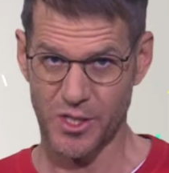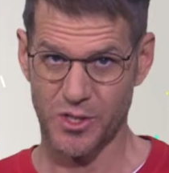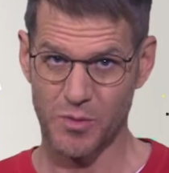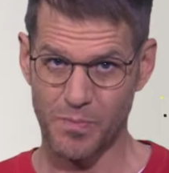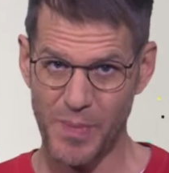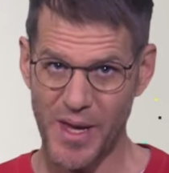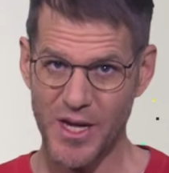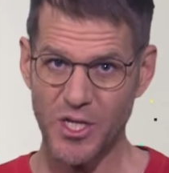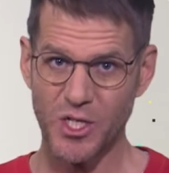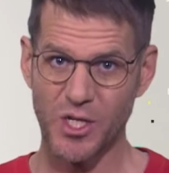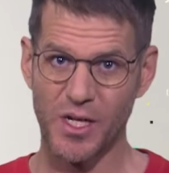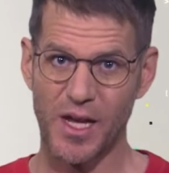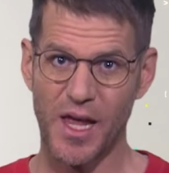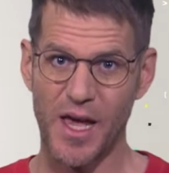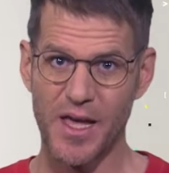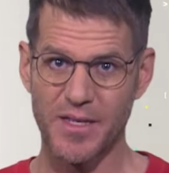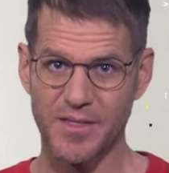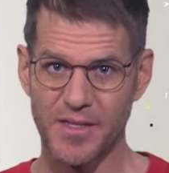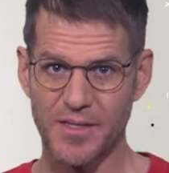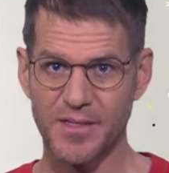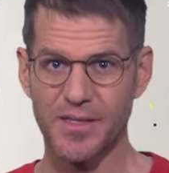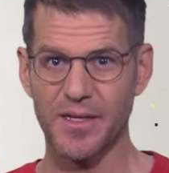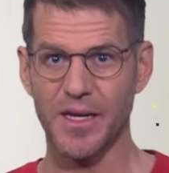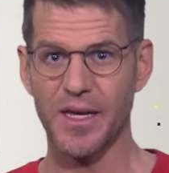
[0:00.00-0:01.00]

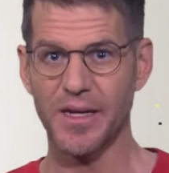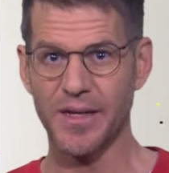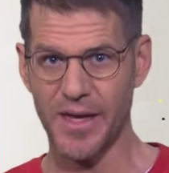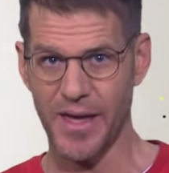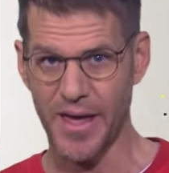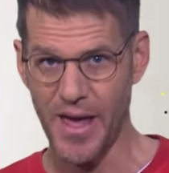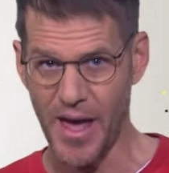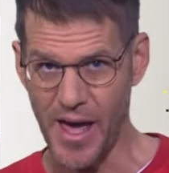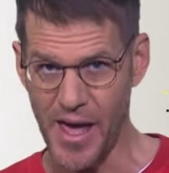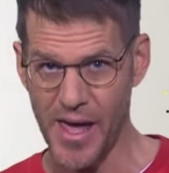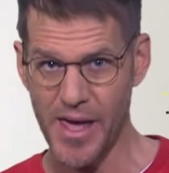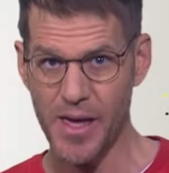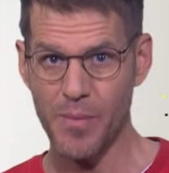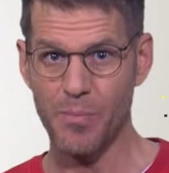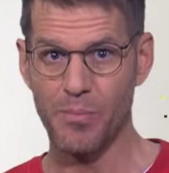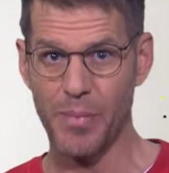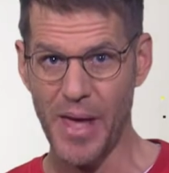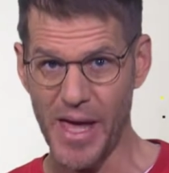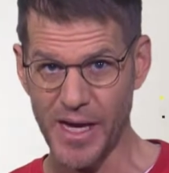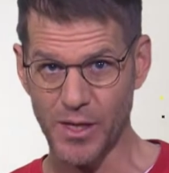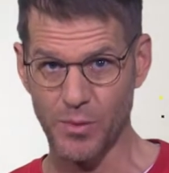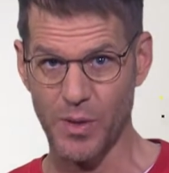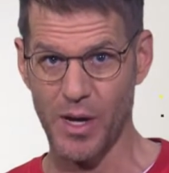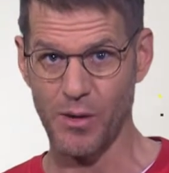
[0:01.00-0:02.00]
specializes in AI
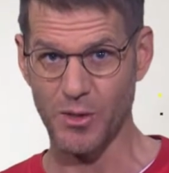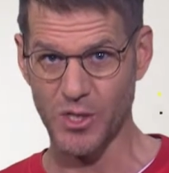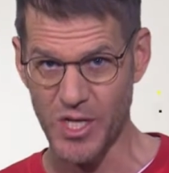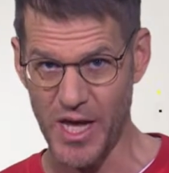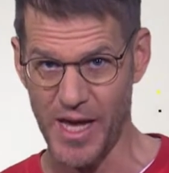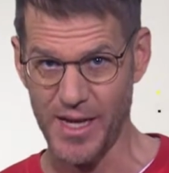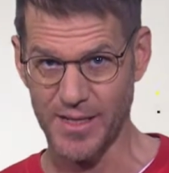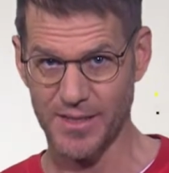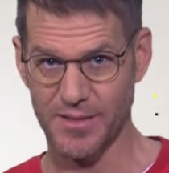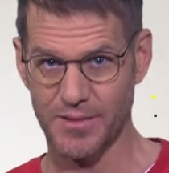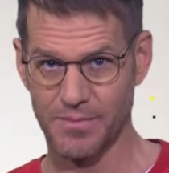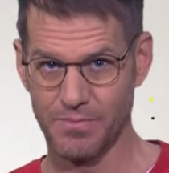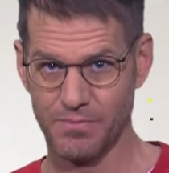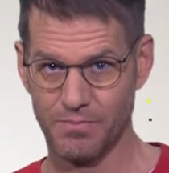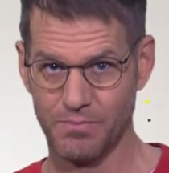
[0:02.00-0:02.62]
background checks,